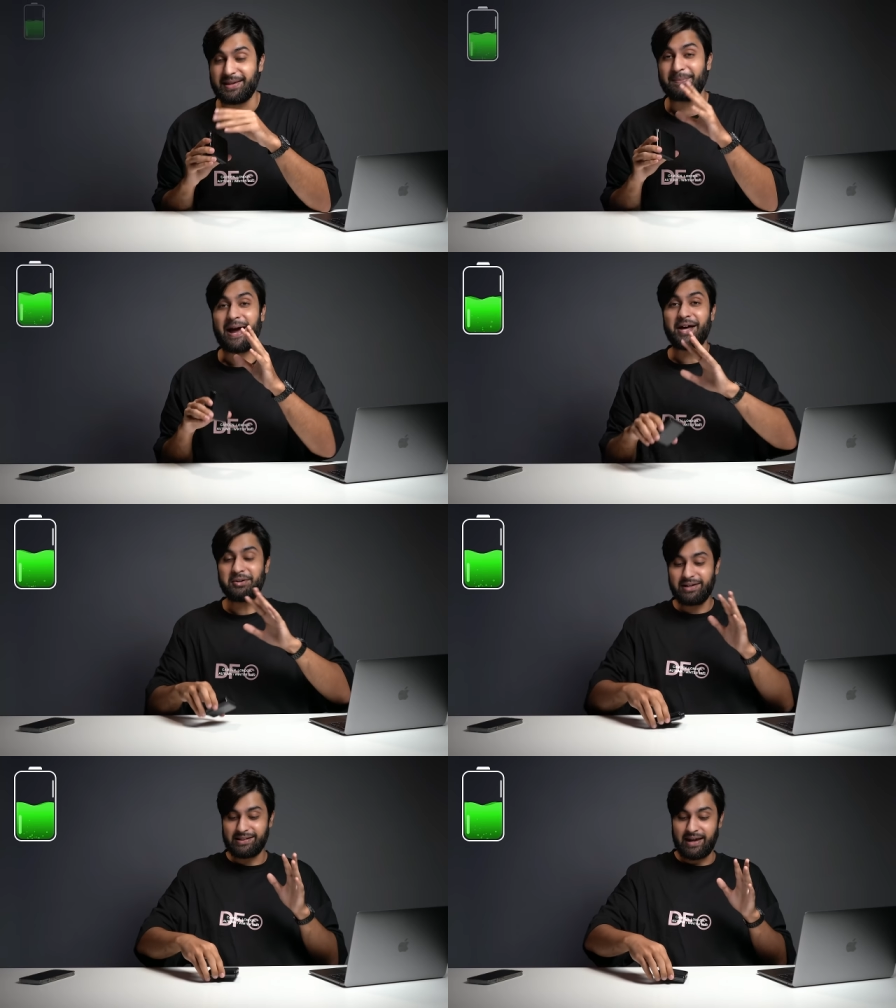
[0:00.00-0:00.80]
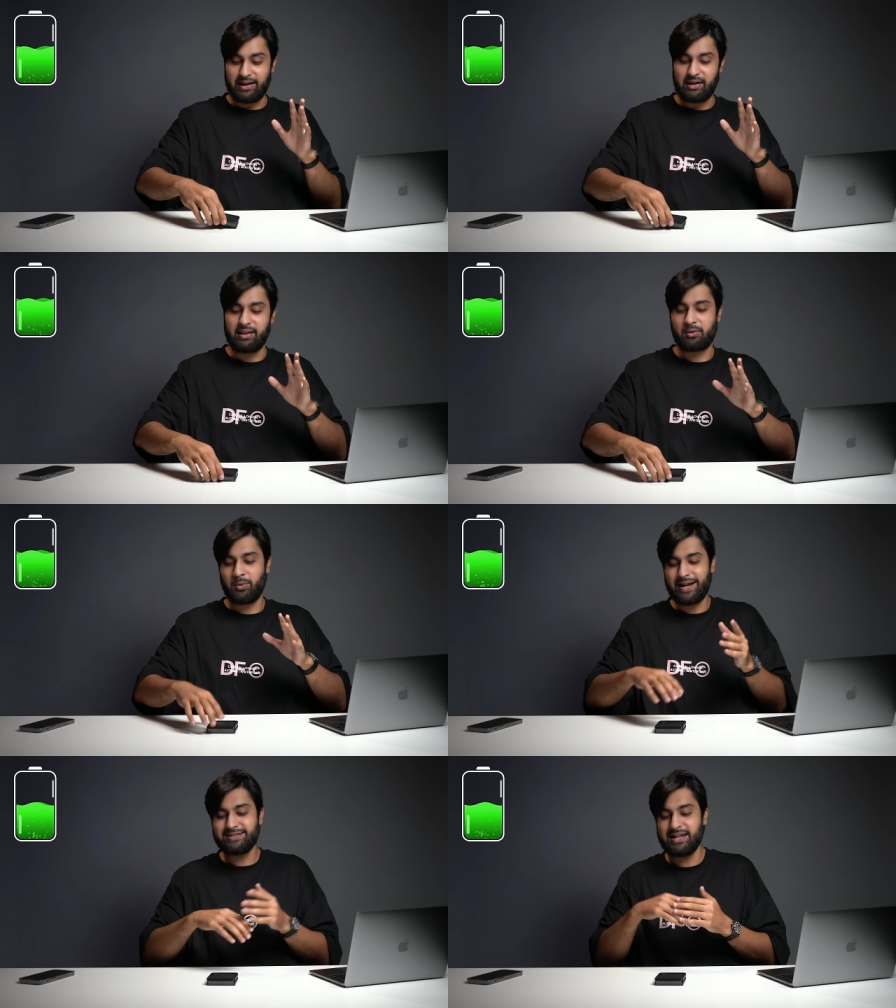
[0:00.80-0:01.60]
The battery, like, like
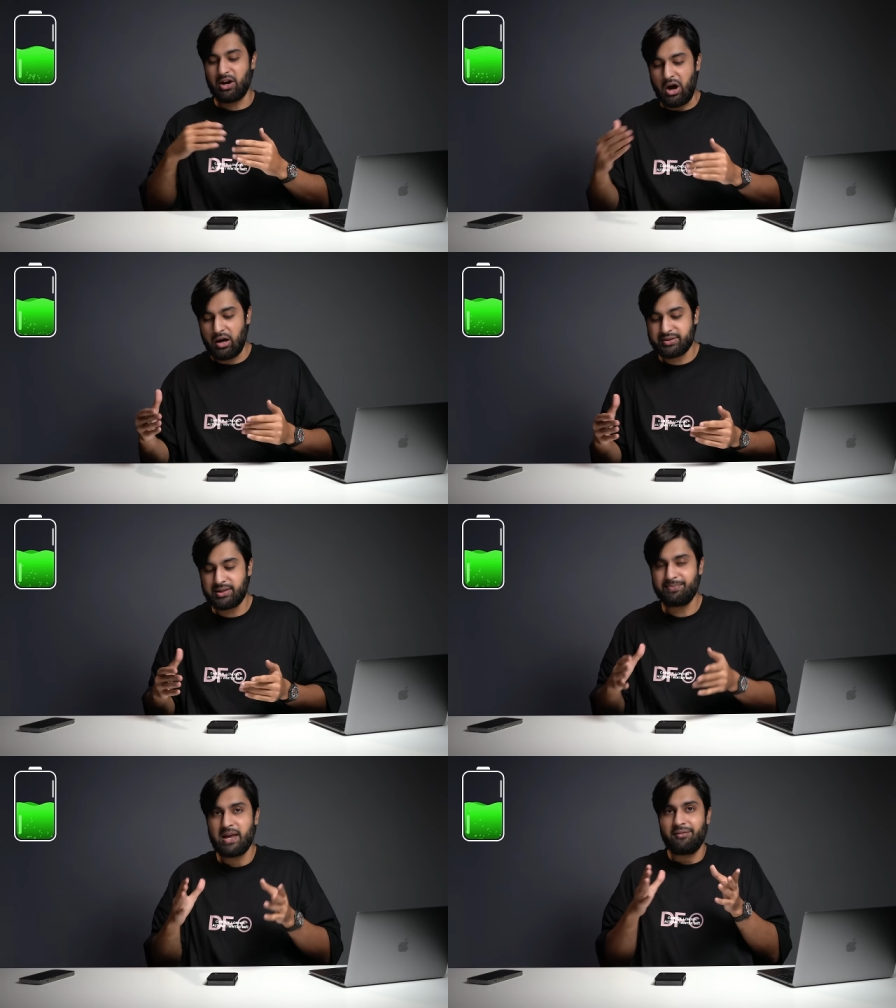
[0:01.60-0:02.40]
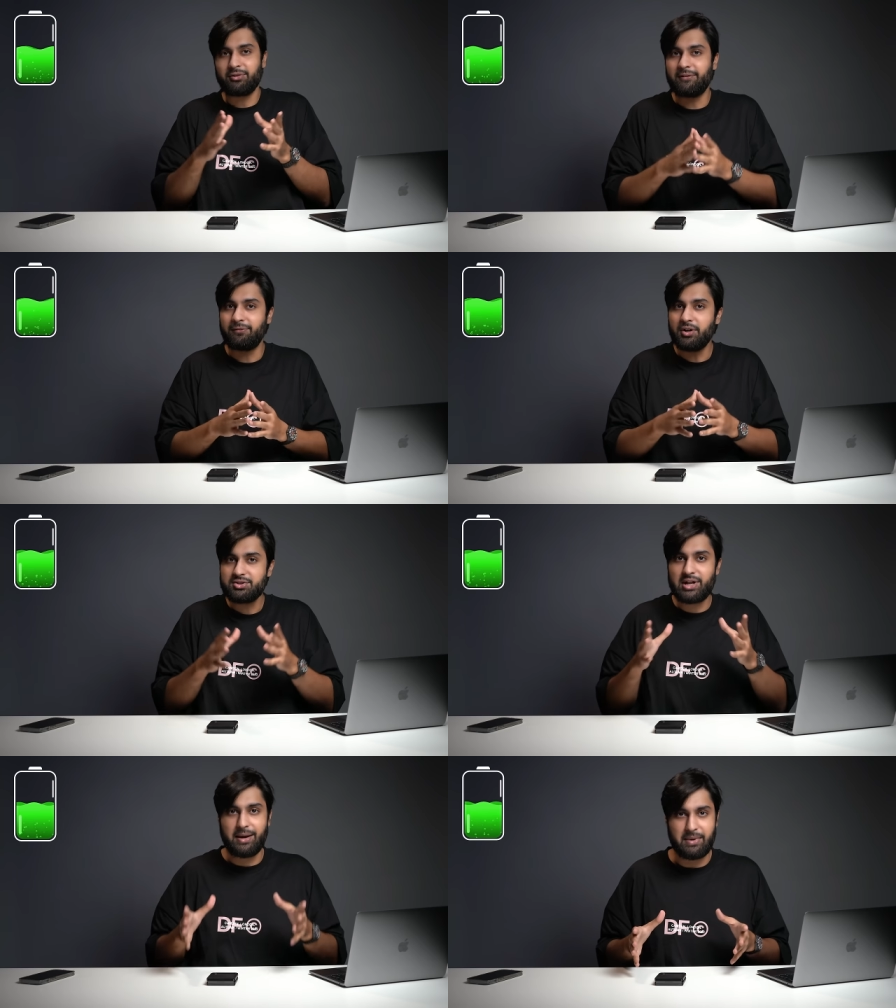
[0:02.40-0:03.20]
when I say awesome, for the
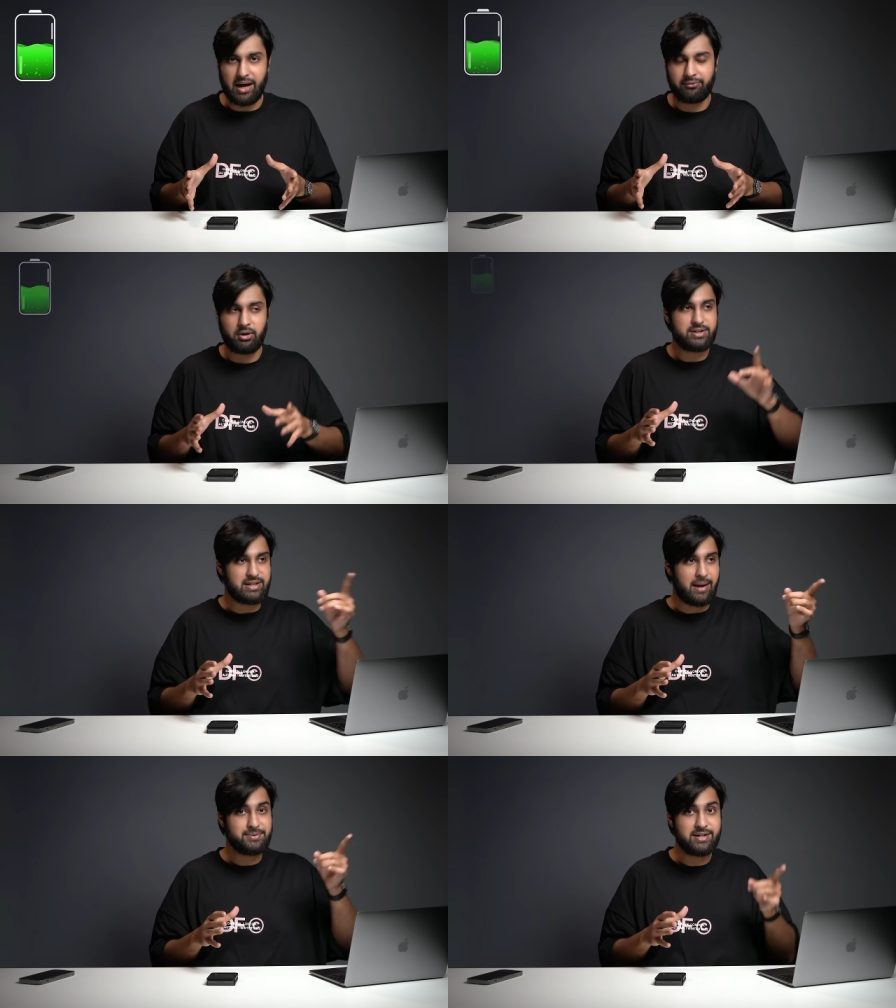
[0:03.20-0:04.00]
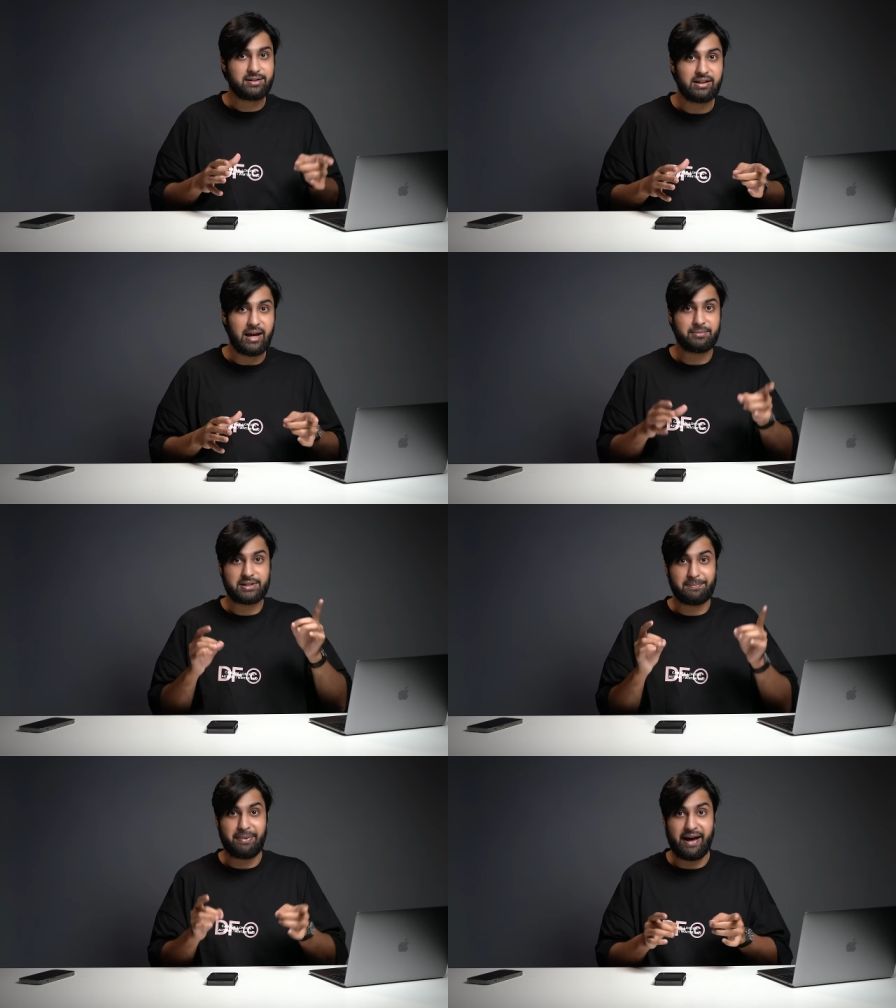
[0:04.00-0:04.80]
first time ever, Samsung claimed that
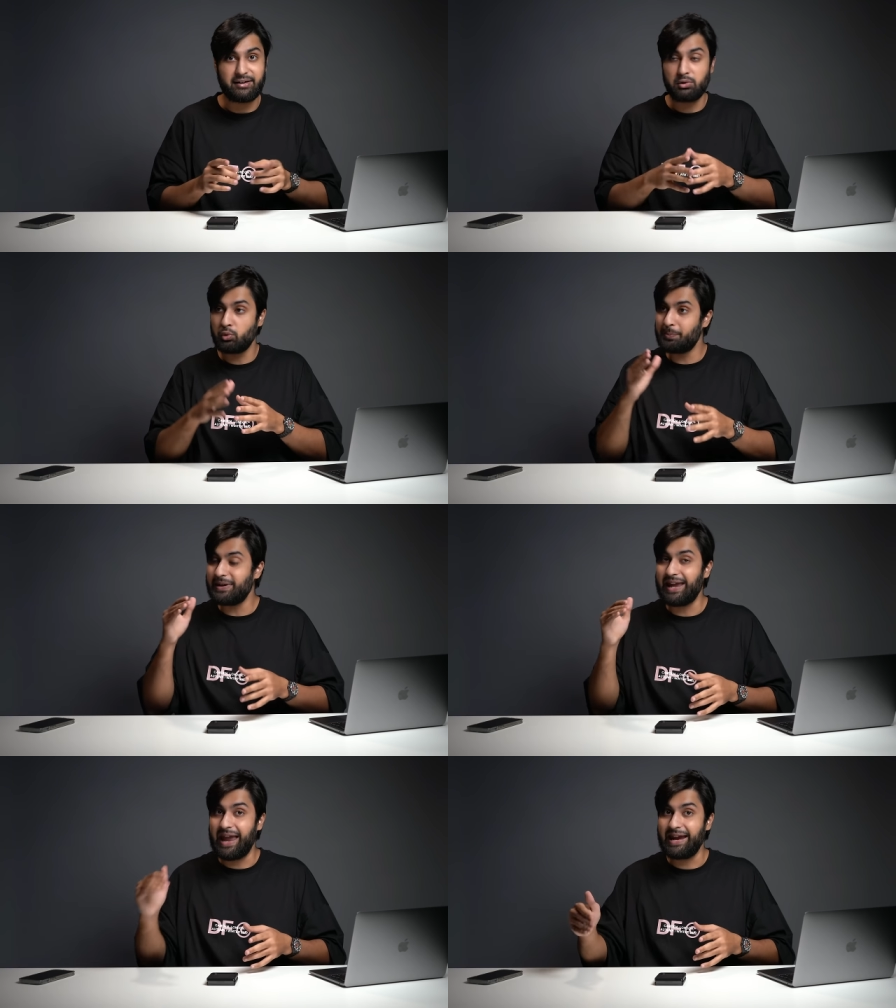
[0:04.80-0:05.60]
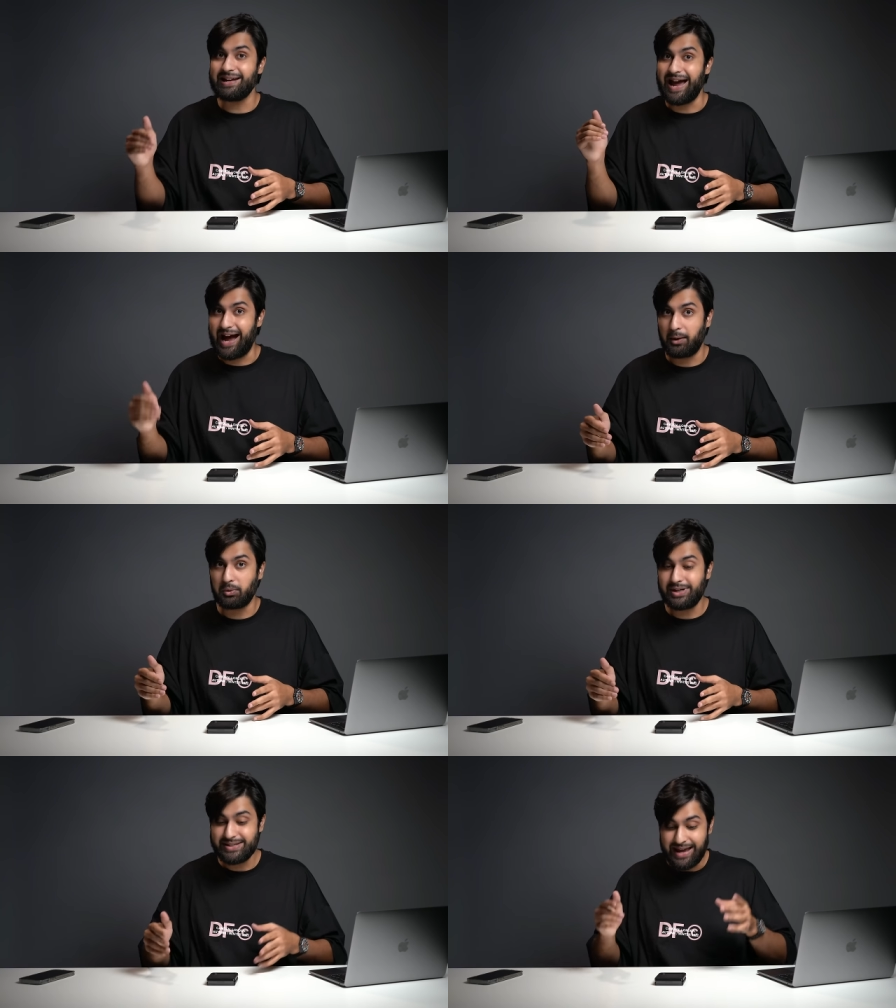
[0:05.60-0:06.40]
the battery would be eight
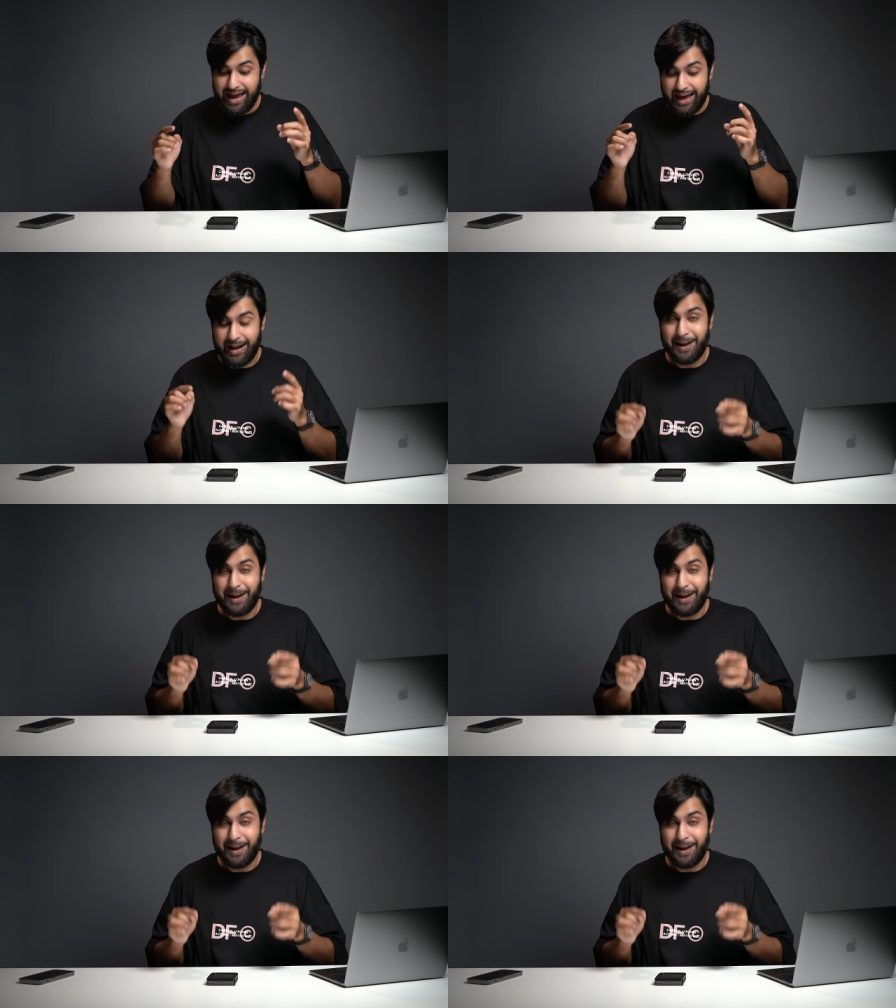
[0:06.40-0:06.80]
hours, and